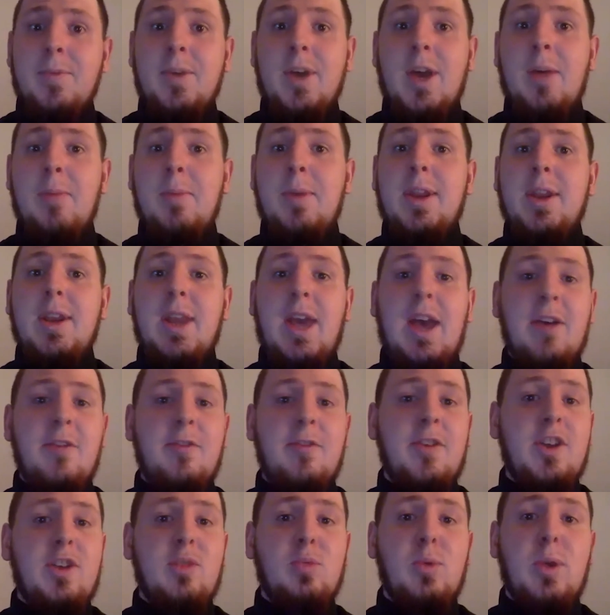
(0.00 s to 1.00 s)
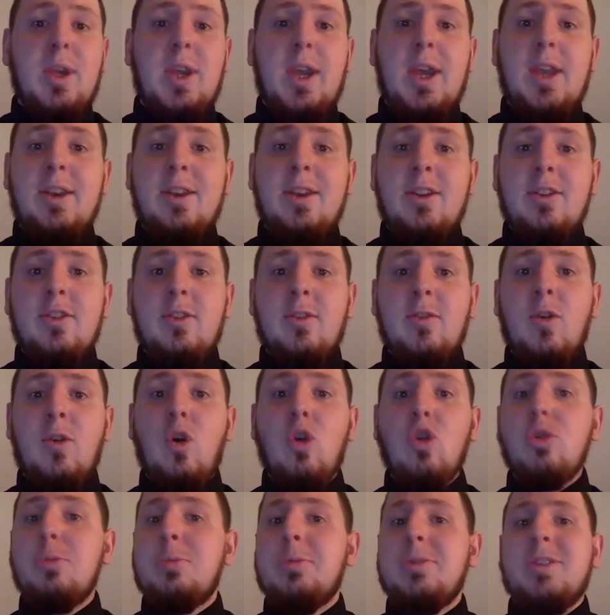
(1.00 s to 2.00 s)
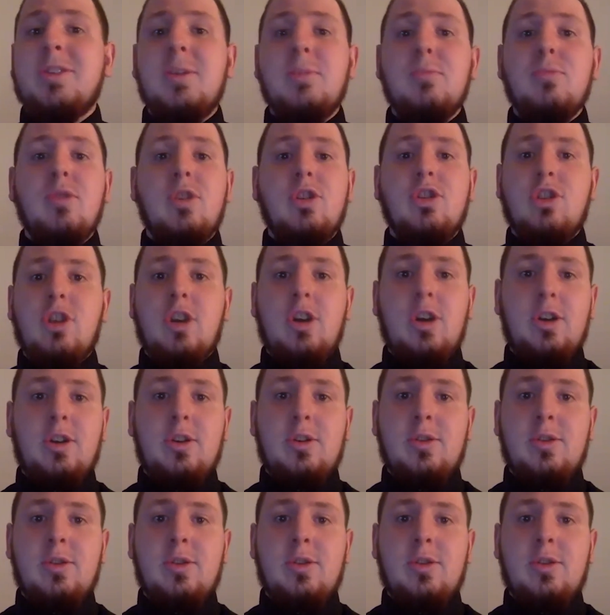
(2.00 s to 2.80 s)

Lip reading: I mean, our first weekenders are 100% British card.